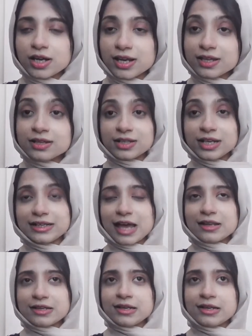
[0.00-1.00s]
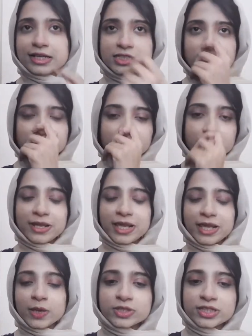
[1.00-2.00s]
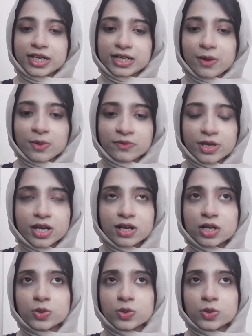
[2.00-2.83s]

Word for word: in data analytics when we are playing with the data when we are uh,